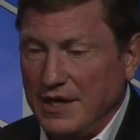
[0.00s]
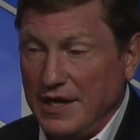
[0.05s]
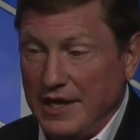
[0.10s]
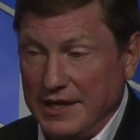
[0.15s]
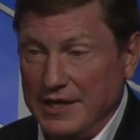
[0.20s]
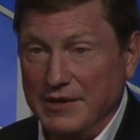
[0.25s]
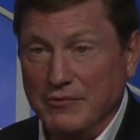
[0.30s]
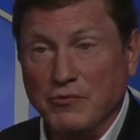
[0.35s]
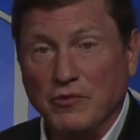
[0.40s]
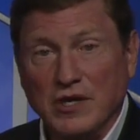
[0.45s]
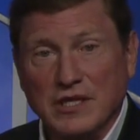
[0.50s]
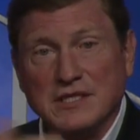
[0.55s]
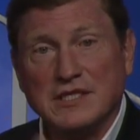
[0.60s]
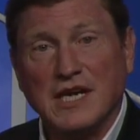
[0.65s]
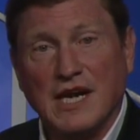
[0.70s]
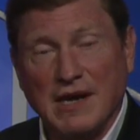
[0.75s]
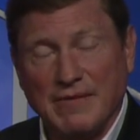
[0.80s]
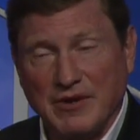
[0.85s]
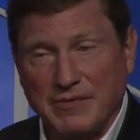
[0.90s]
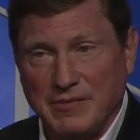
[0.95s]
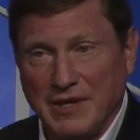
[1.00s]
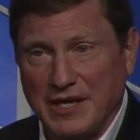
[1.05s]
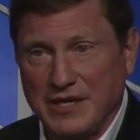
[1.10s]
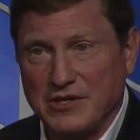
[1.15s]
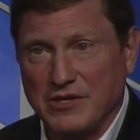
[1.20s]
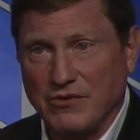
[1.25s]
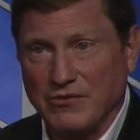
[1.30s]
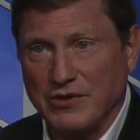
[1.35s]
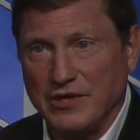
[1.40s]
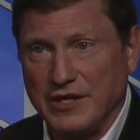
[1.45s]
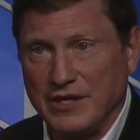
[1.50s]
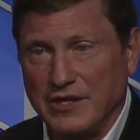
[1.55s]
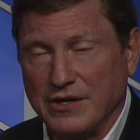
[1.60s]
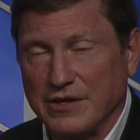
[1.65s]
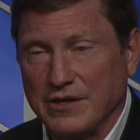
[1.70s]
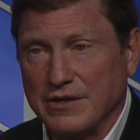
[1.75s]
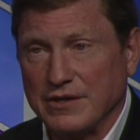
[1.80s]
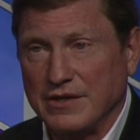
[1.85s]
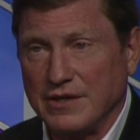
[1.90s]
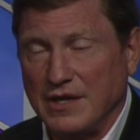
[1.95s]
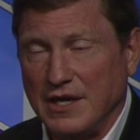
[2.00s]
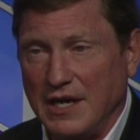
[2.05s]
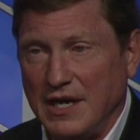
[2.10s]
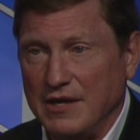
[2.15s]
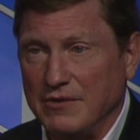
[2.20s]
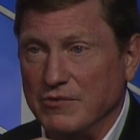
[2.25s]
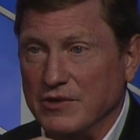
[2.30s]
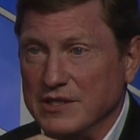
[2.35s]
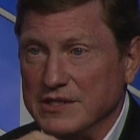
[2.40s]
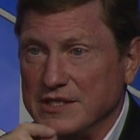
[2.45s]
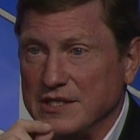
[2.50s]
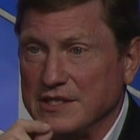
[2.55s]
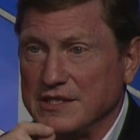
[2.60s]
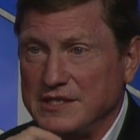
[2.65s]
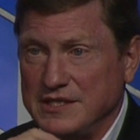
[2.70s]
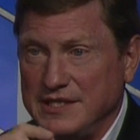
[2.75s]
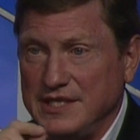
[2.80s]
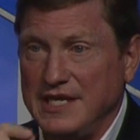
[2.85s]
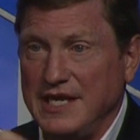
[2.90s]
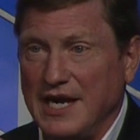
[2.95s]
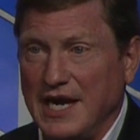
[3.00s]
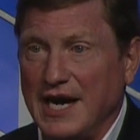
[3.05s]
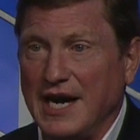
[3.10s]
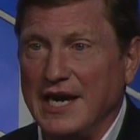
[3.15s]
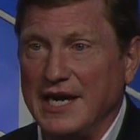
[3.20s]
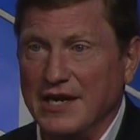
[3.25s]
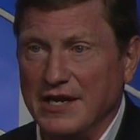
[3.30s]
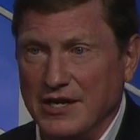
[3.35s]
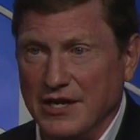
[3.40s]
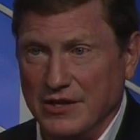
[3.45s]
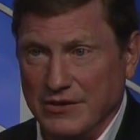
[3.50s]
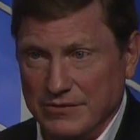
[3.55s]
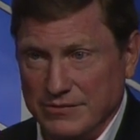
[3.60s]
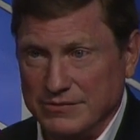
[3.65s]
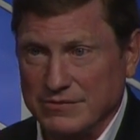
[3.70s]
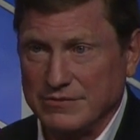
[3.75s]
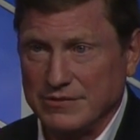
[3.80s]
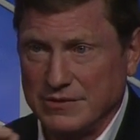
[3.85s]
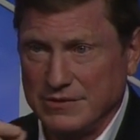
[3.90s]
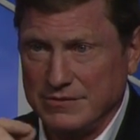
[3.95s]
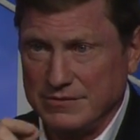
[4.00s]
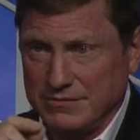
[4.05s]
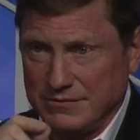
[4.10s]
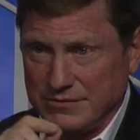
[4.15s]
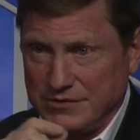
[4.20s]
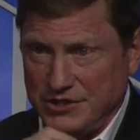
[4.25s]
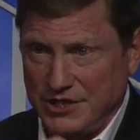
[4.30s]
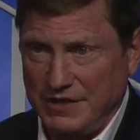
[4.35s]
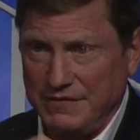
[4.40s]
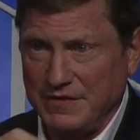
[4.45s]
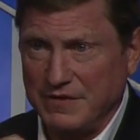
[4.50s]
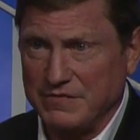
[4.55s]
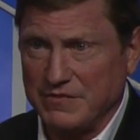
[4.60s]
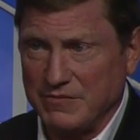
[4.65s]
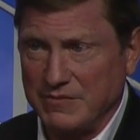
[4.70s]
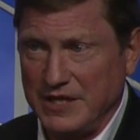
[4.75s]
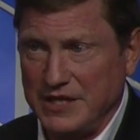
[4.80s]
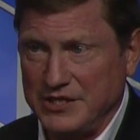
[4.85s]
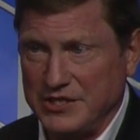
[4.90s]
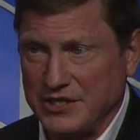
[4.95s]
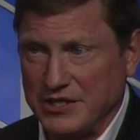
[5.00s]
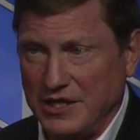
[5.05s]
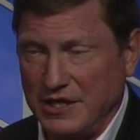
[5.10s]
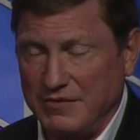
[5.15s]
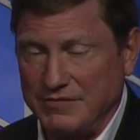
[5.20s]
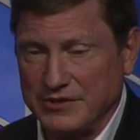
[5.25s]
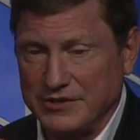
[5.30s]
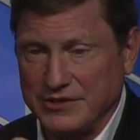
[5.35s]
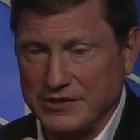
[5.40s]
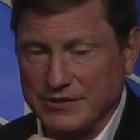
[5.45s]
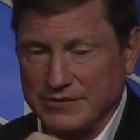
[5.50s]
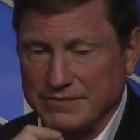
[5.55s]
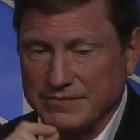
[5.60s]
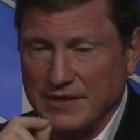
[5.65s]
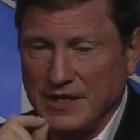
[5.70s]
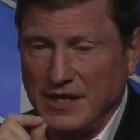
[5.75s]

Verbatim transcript: And at one time in my career, I was CIO, Chief Information Officer.